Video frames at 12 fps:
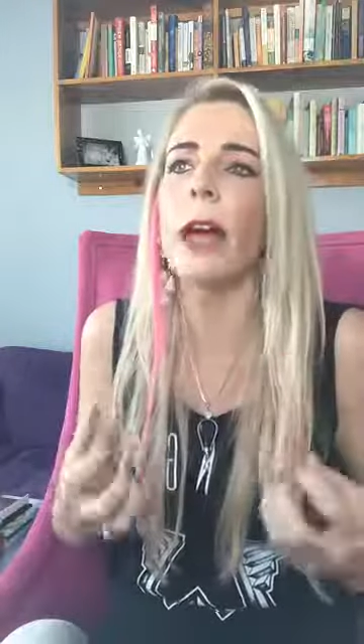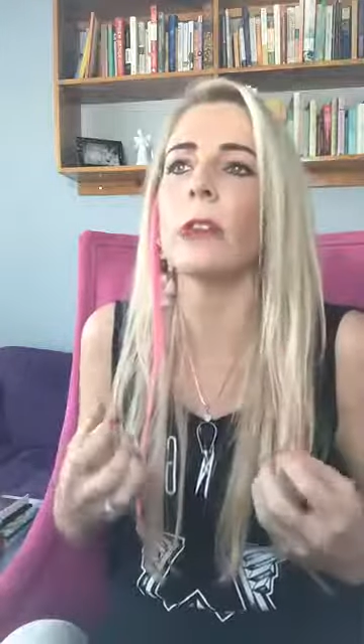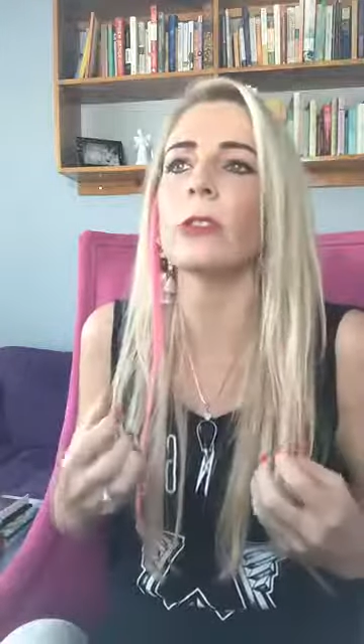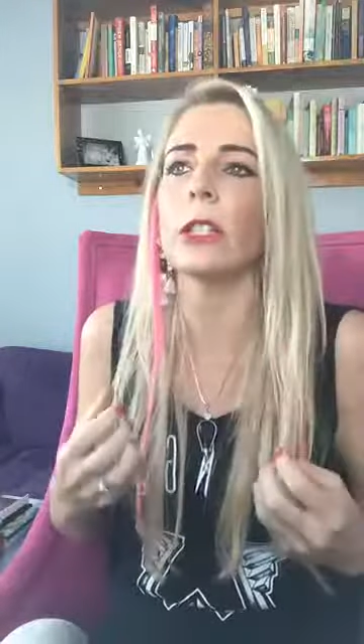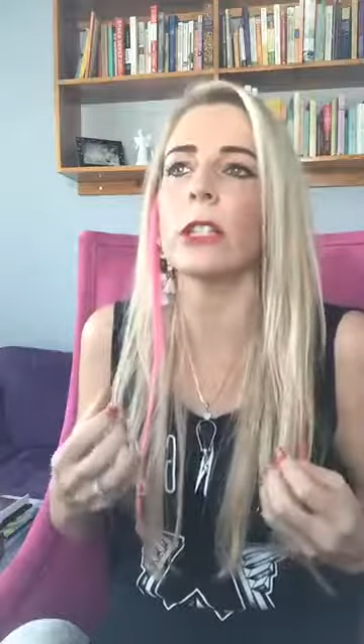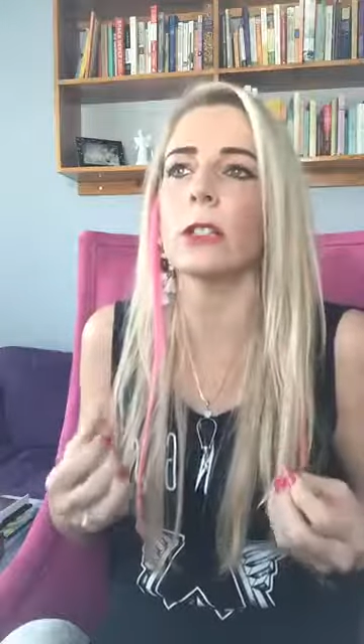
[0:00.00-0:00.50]

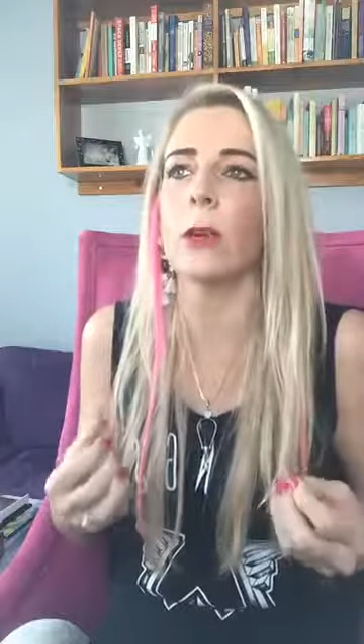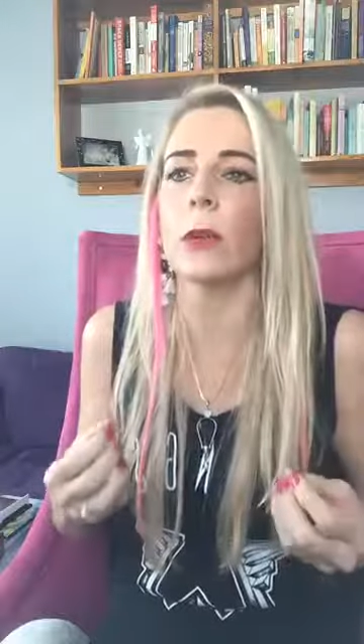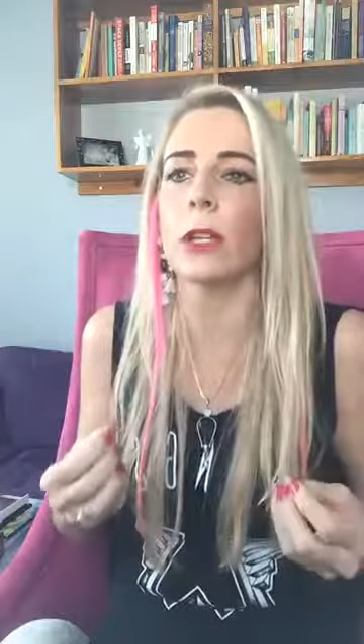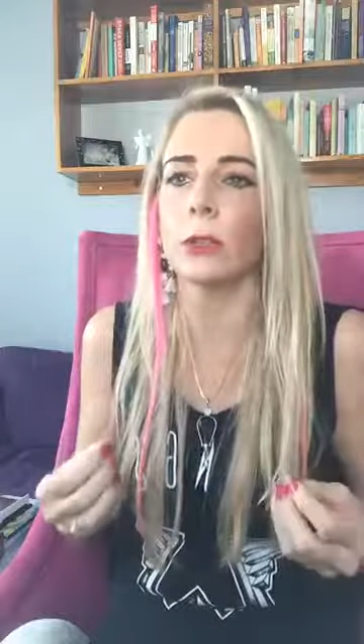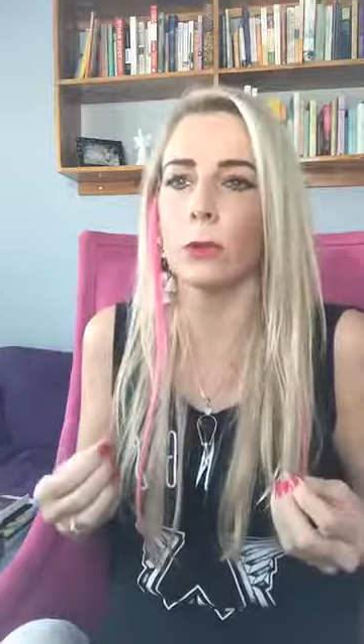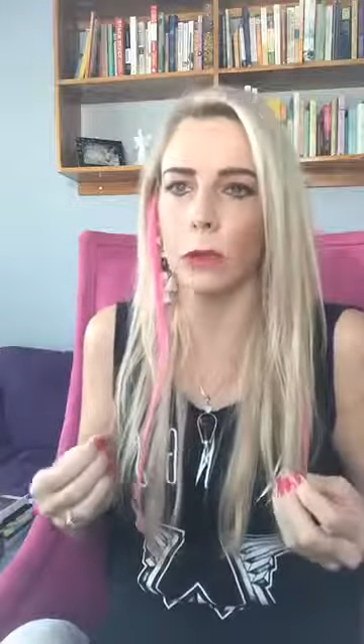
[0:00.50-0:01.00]
energy is
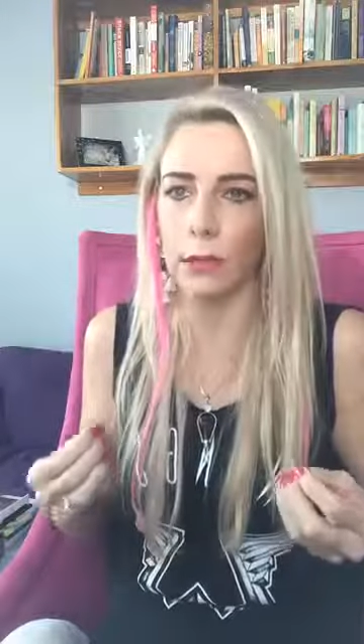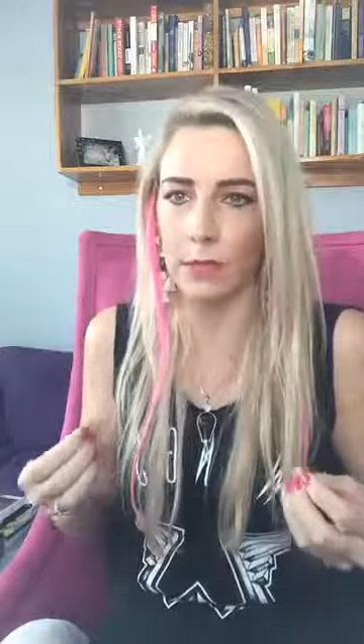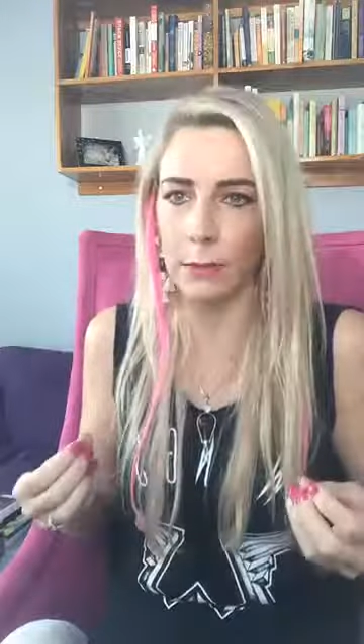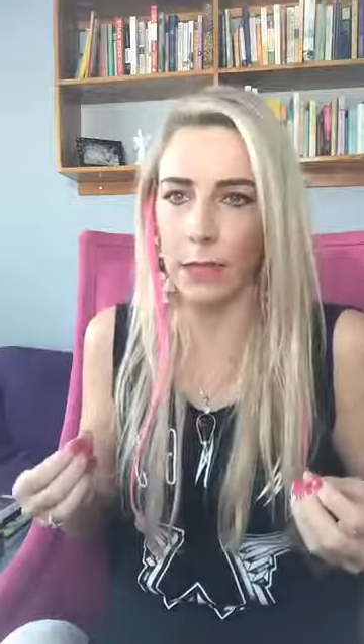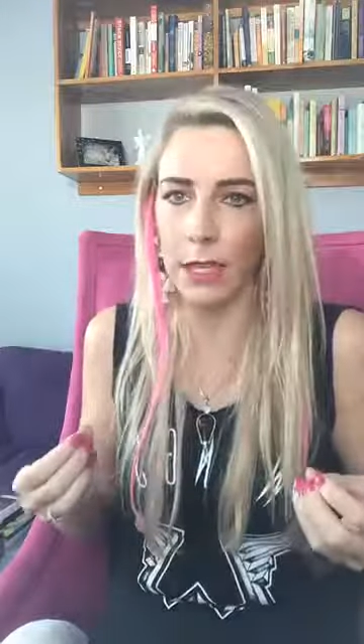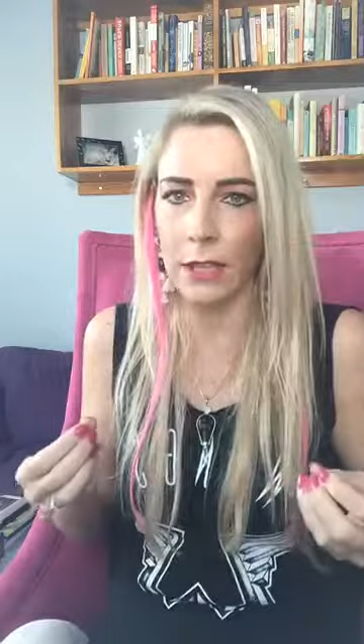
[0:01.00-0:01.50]
going towards
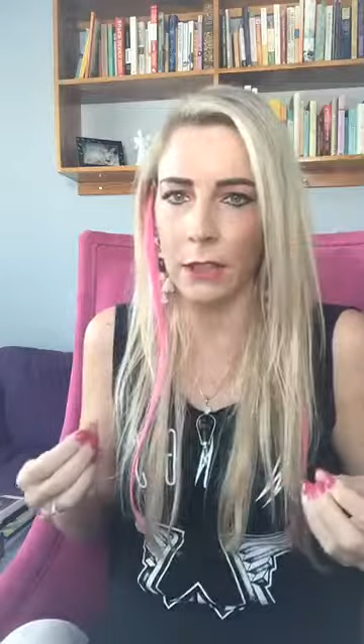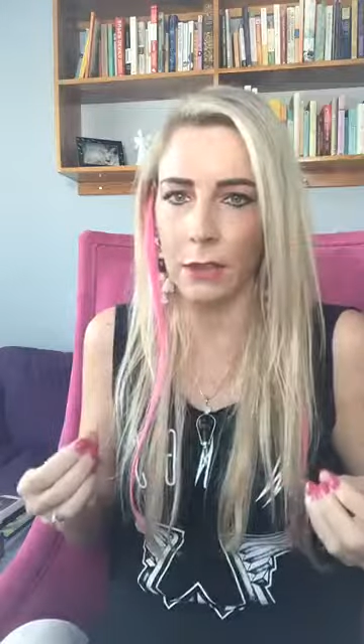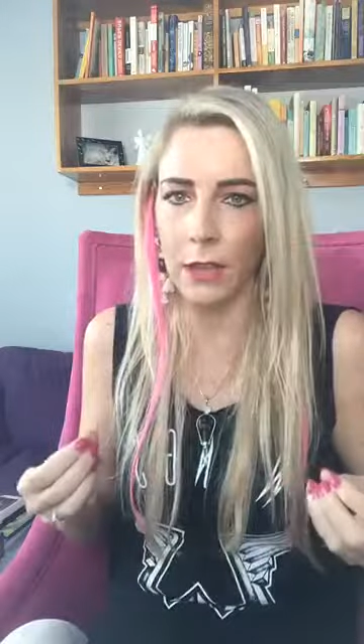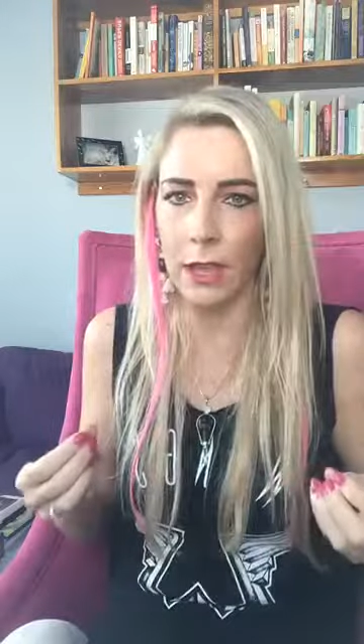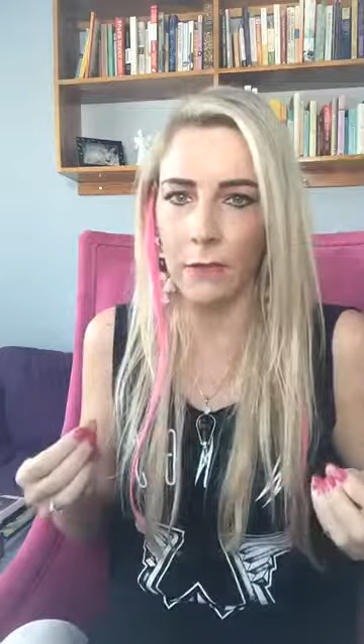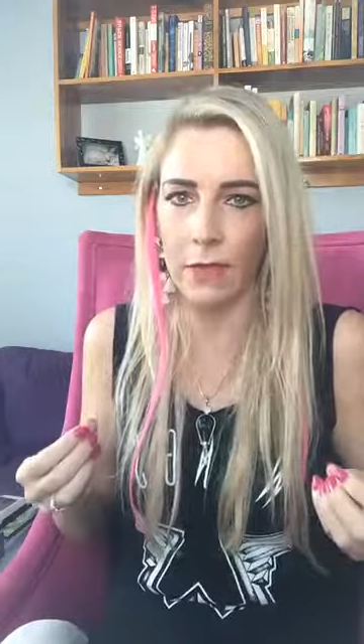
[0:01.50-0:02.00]
something in their
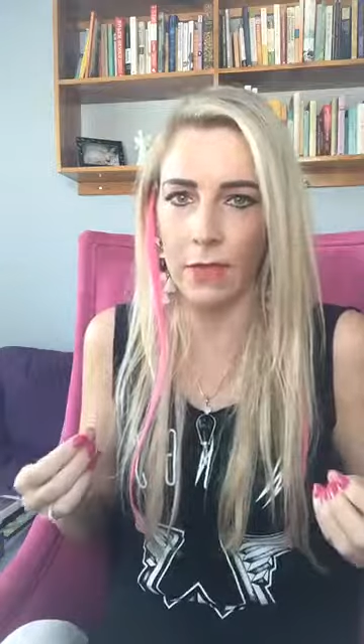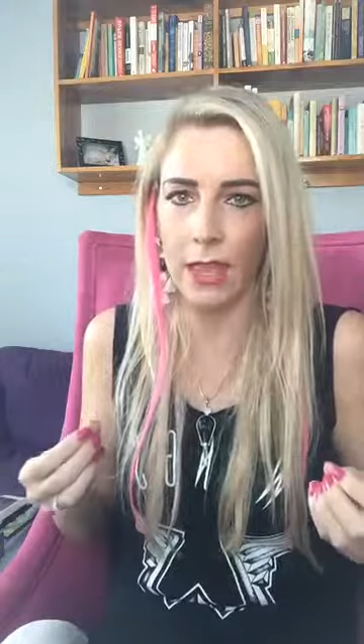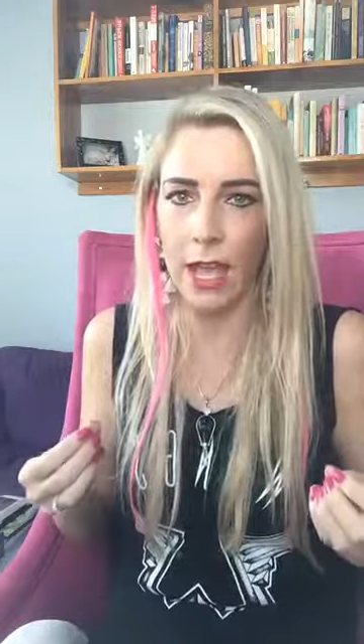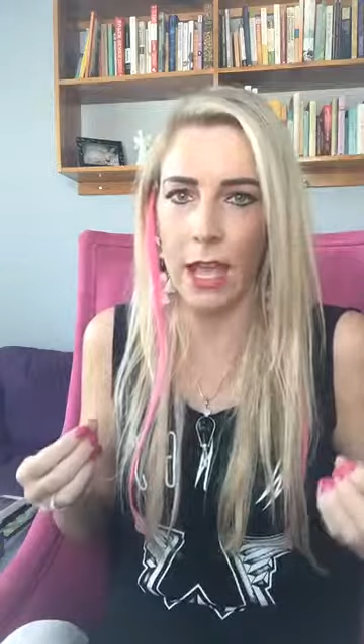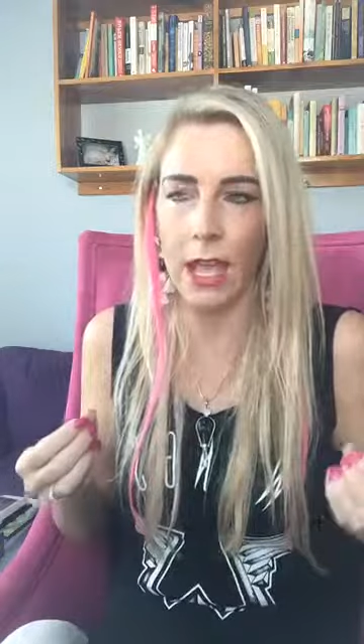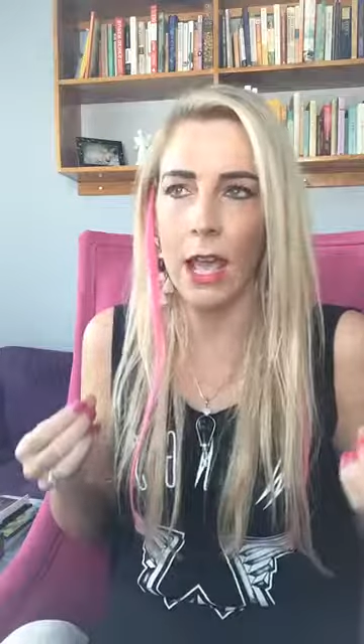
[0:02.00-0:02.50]
life that
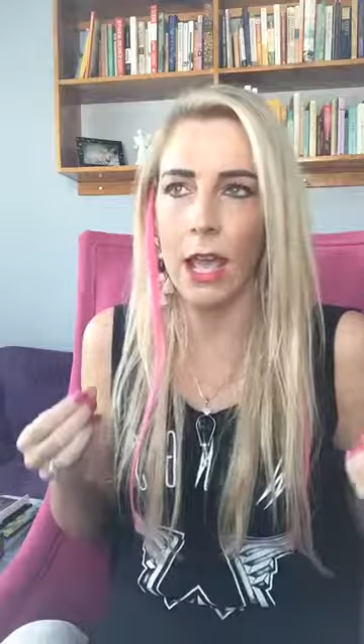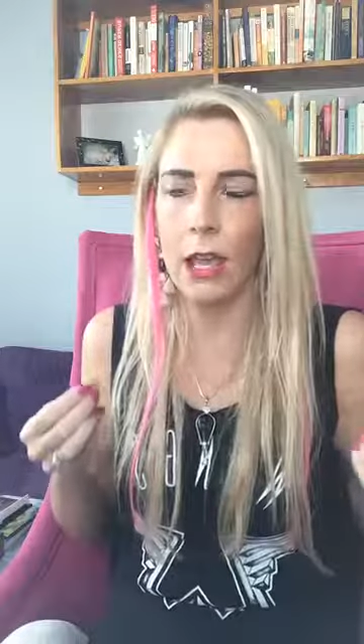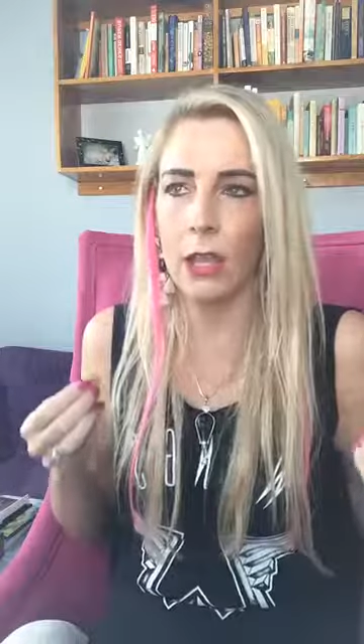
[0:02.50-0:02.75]
they